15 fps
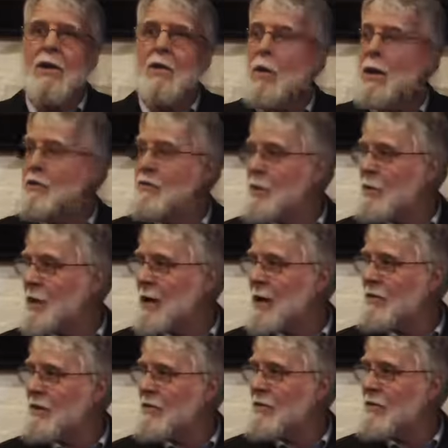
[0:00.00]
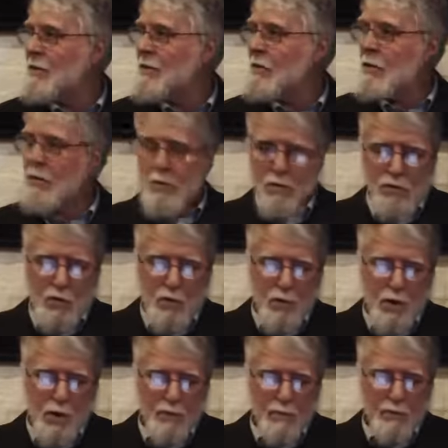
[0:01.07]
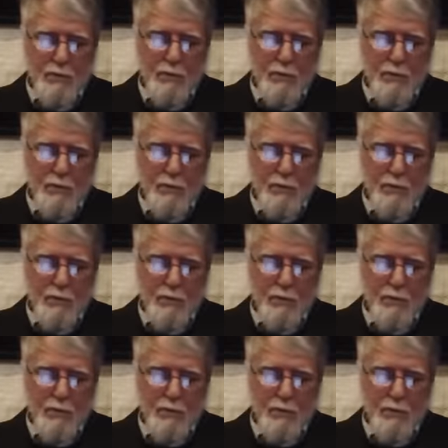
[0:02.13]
otherwise known as his Sunnah.